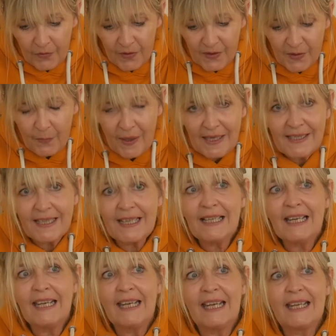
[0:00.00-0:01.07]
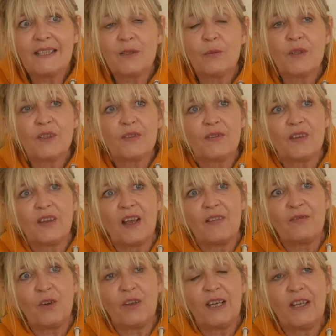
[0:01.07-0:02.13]
So basically, it's almost
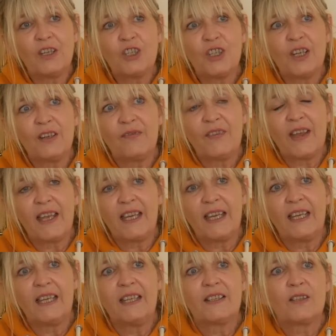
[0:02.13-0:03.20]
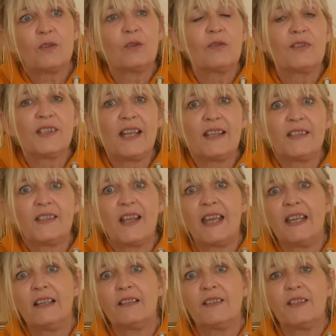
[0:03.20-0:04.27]
I've got an energy of they sort of set
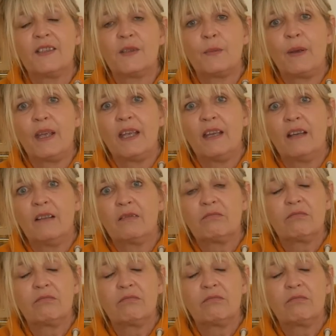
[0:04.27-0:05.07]
sail and disappear,